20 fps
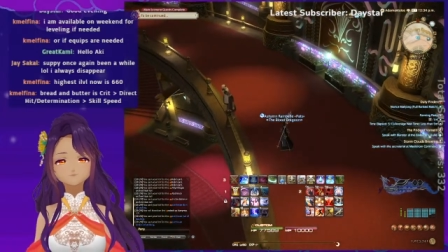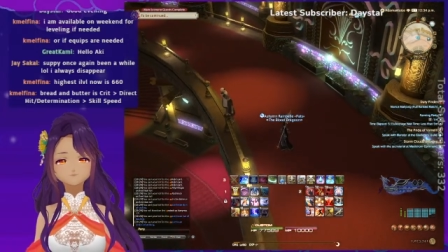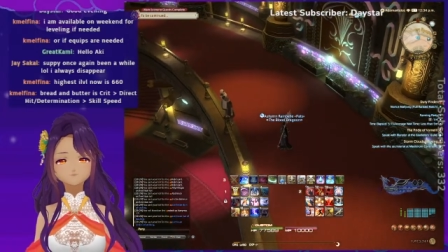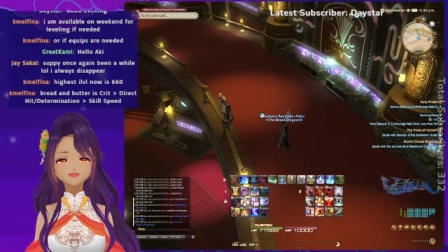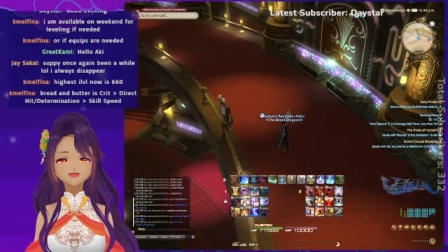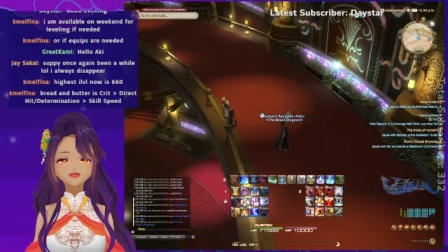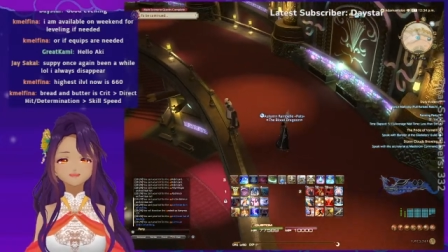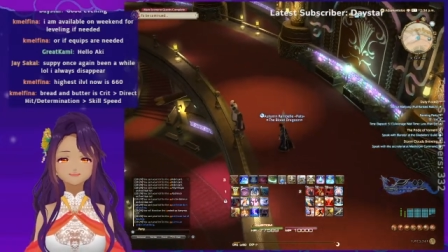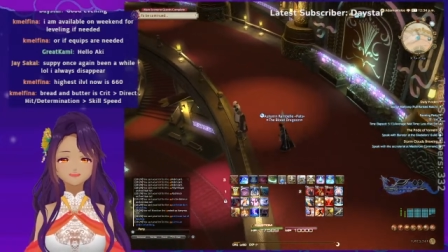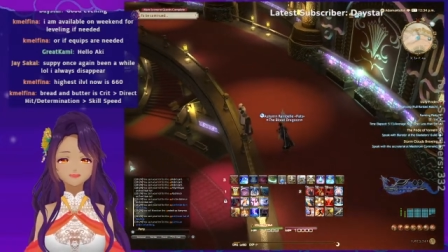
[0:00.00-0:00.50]

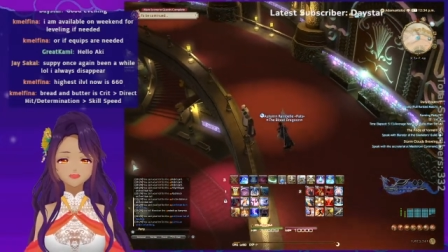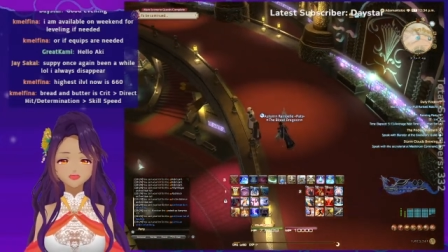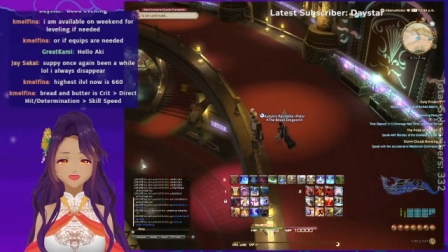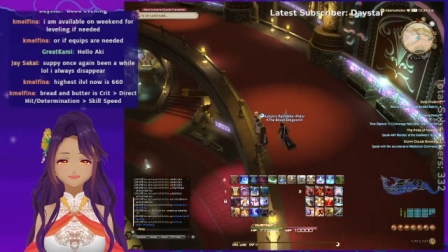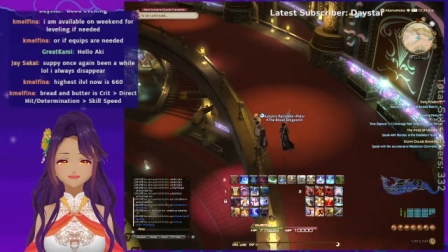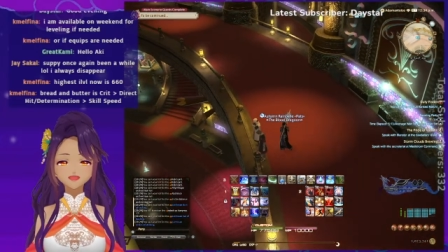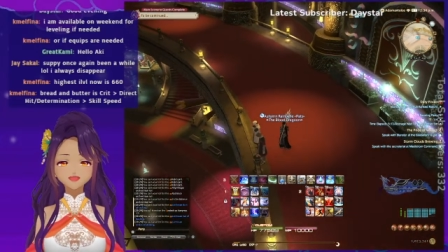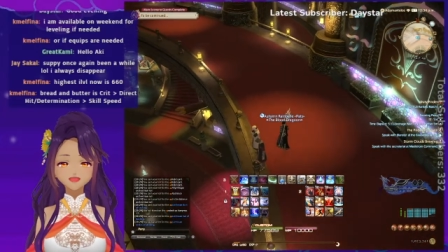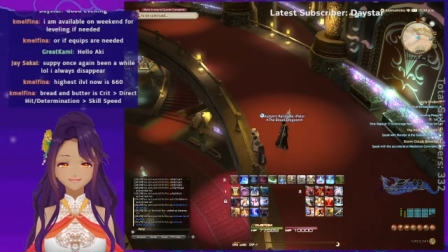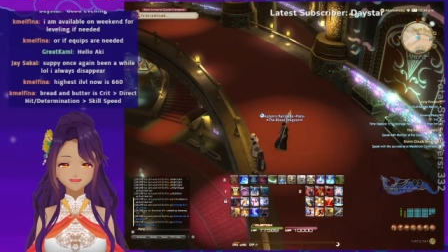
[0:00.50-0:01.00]
After
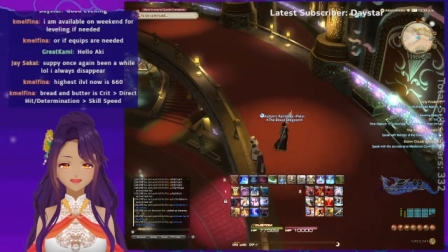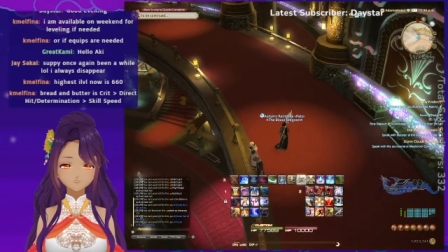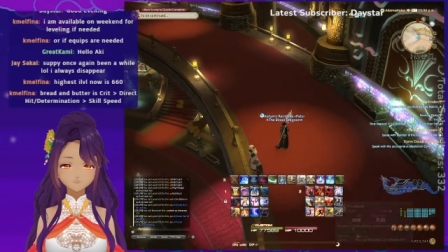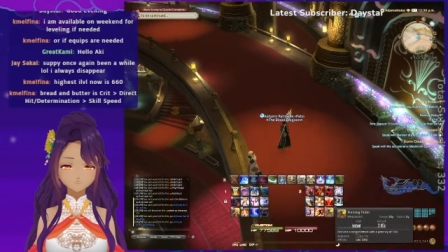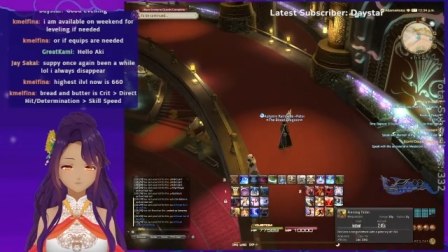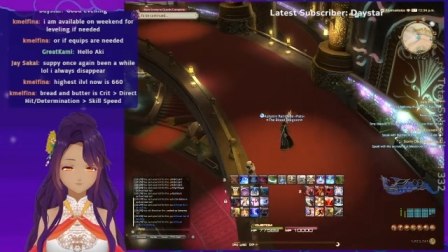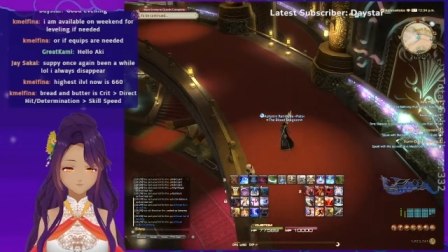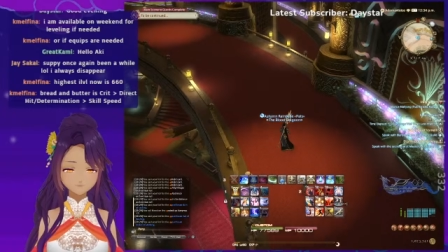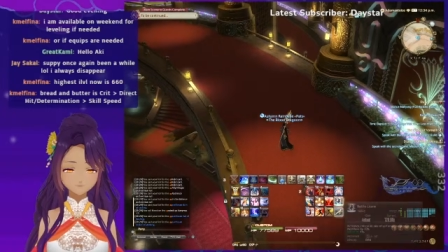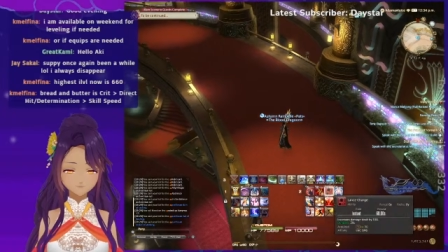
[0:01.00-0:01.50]
all,
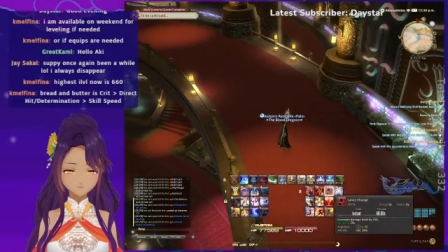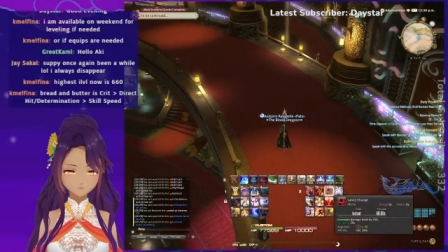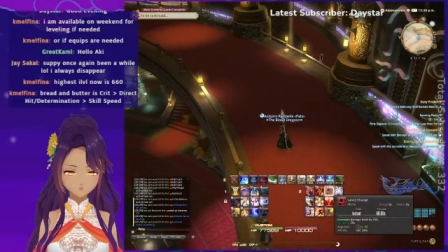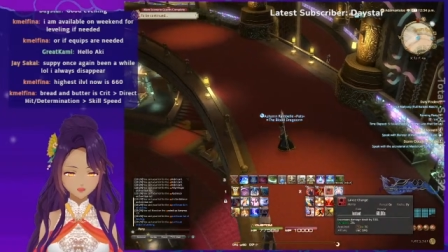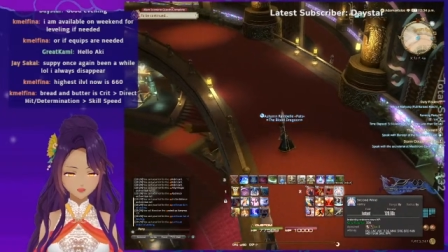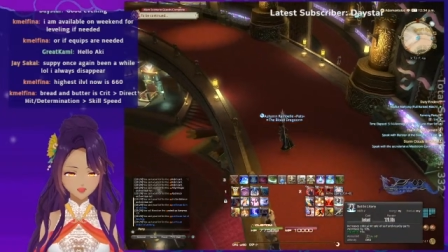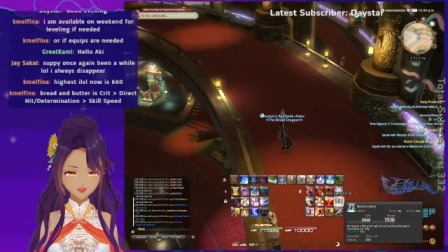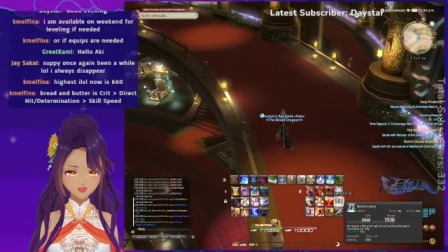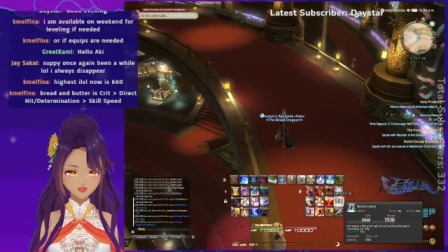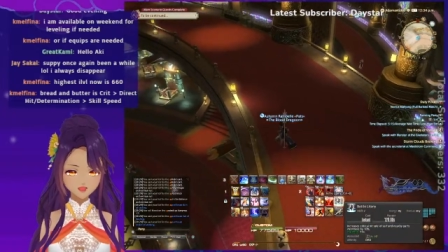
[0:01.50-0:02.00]

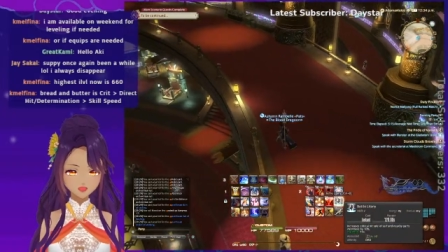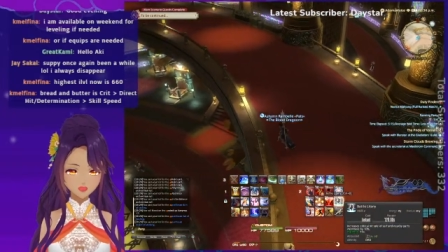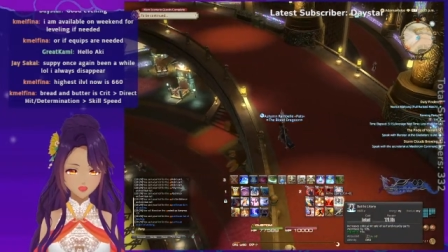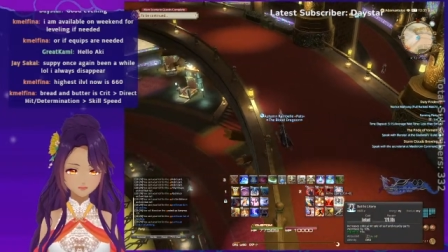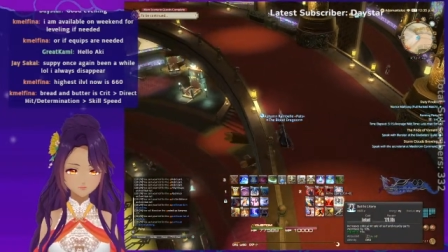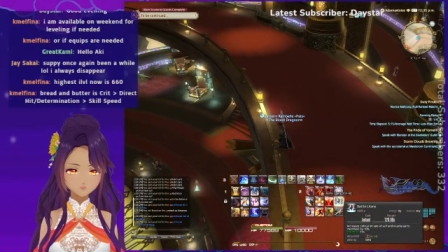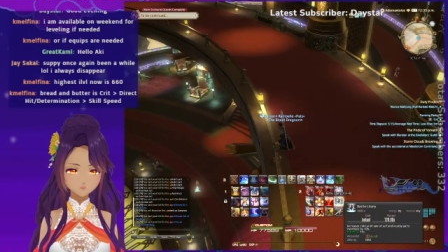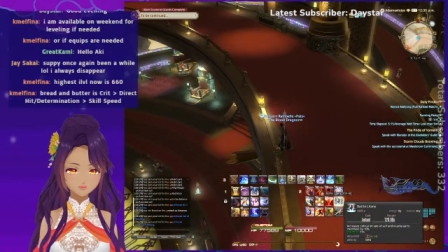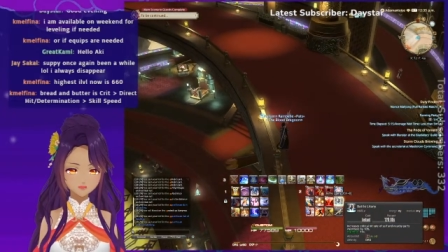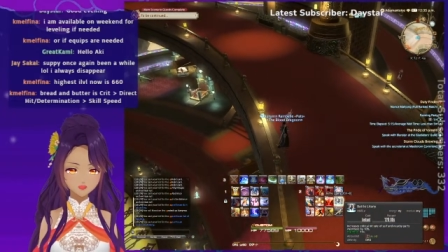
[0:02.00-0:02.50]

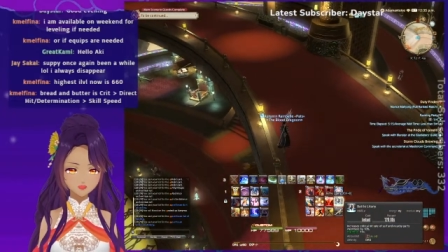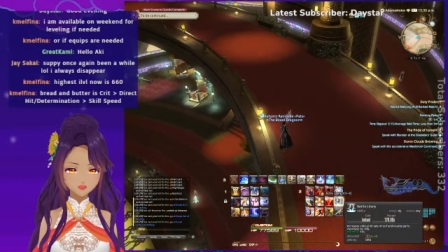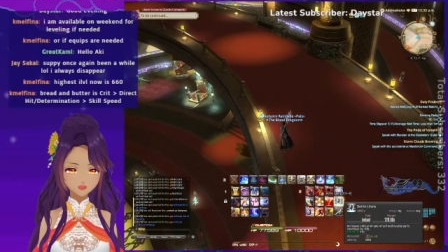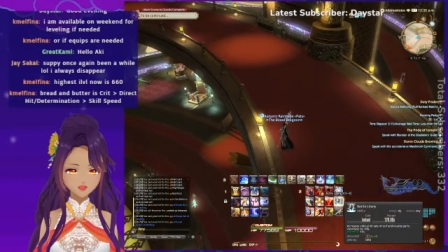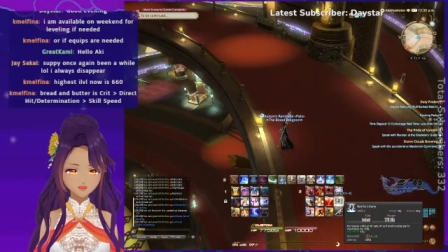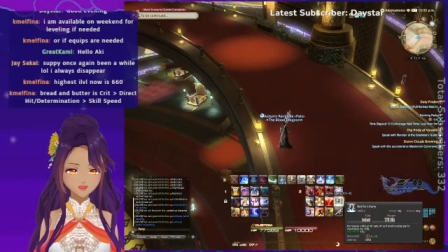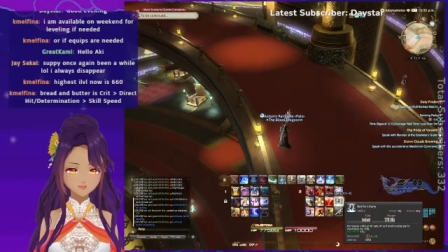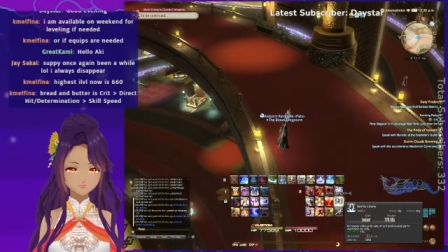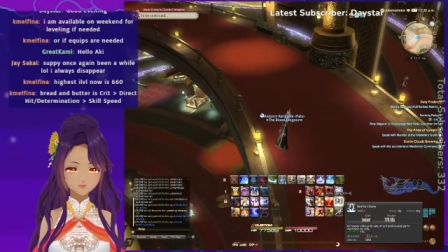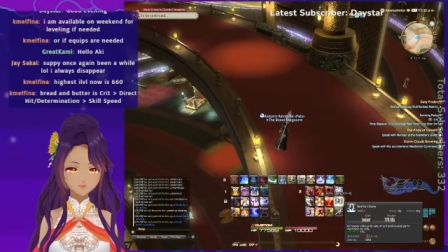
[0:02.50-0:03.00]
my
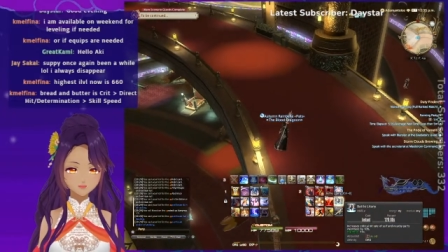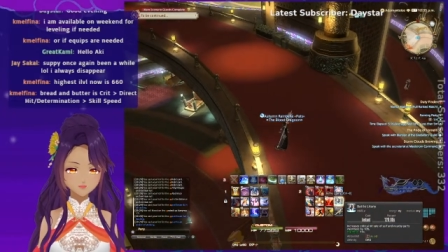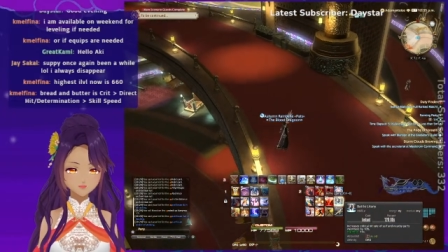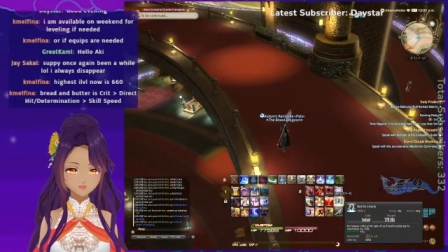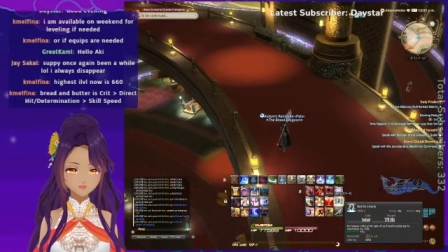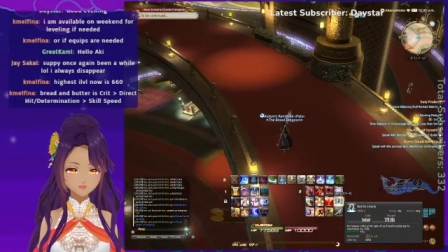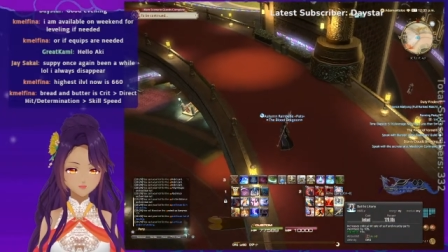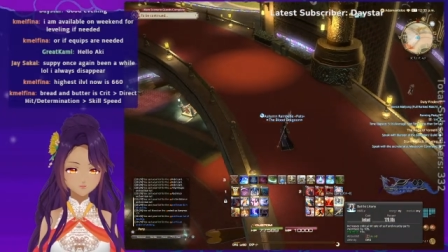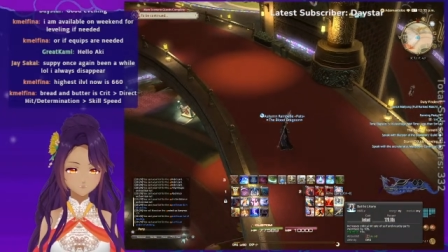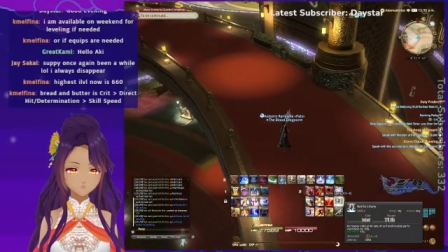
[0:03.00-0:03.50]
battle
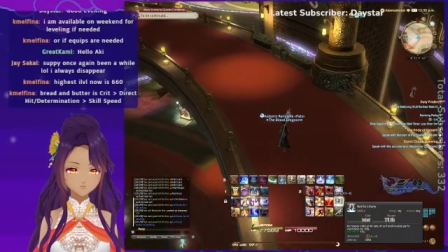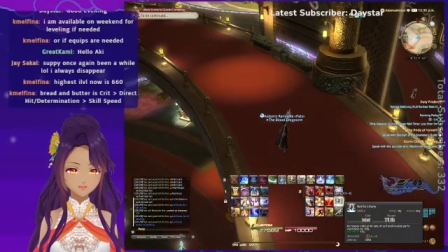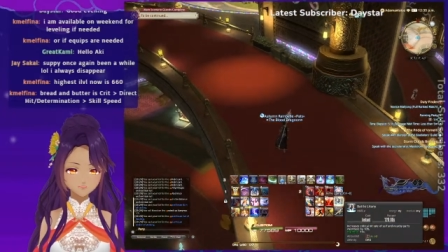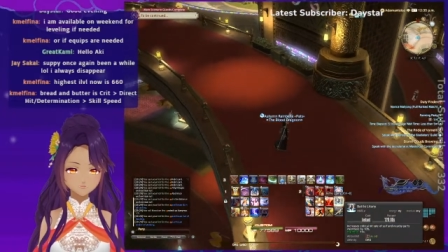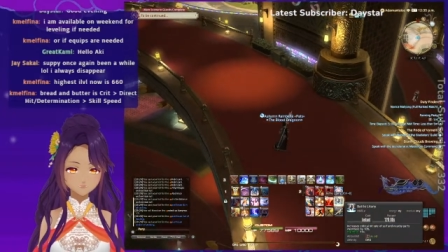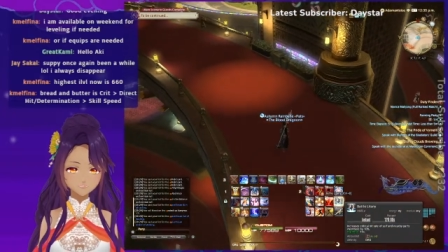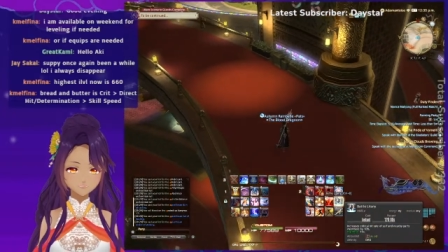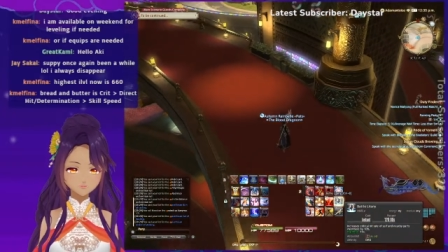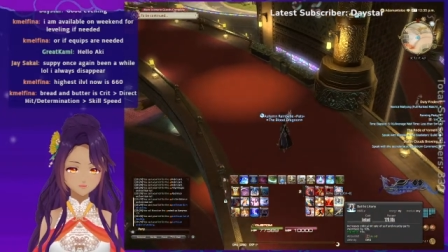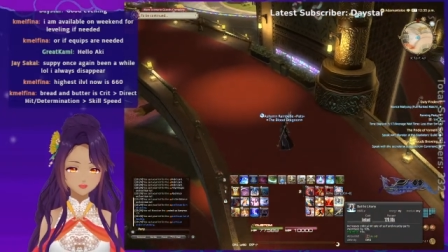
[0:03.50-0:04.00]
litany
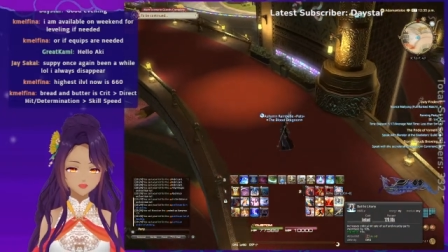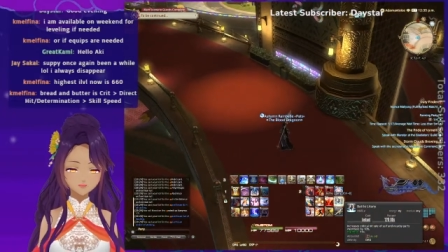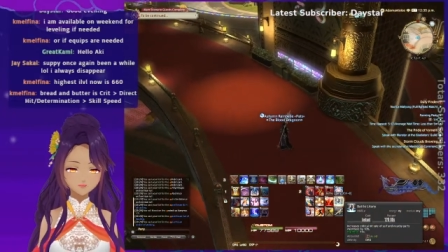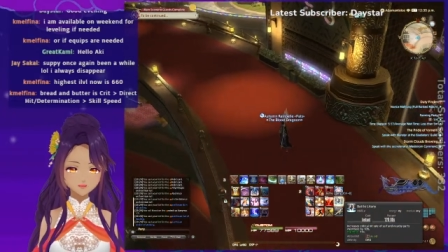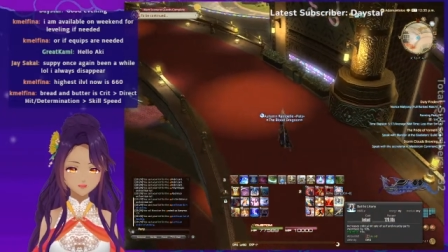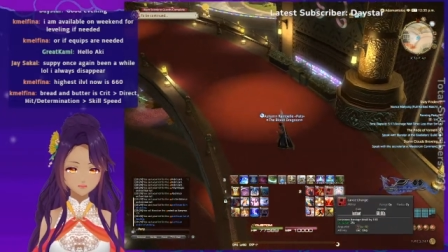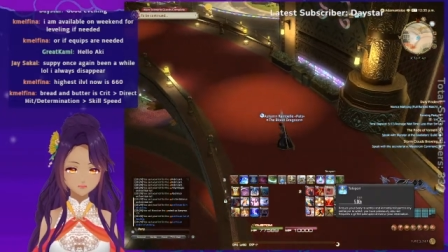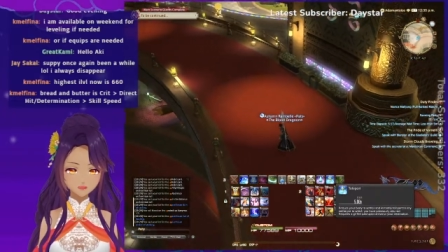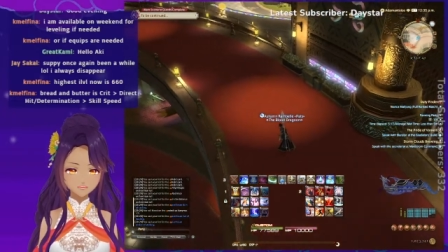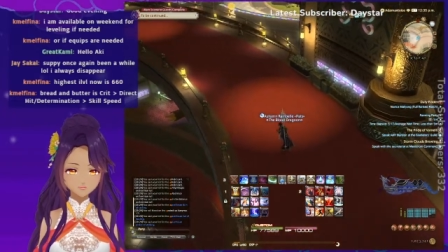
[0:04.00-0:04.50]
gives everybody
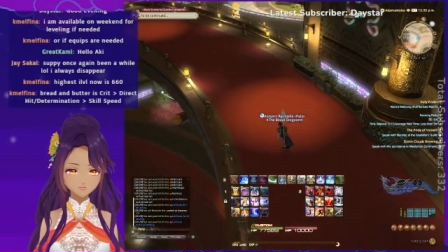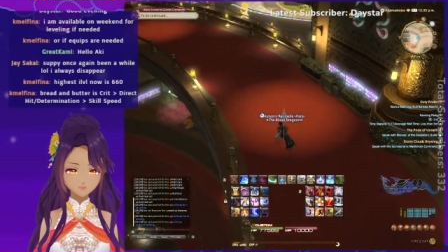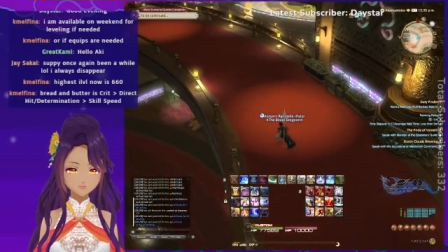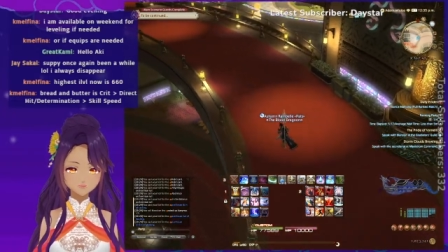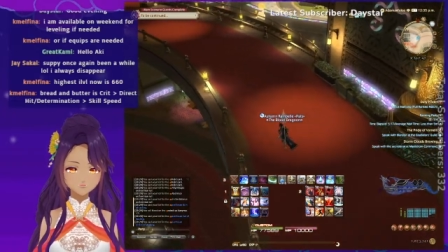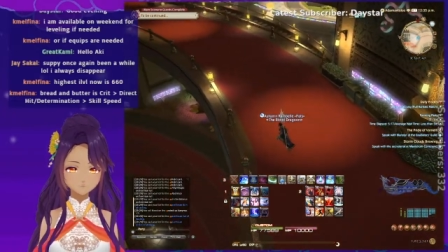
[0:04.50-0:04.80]
crit.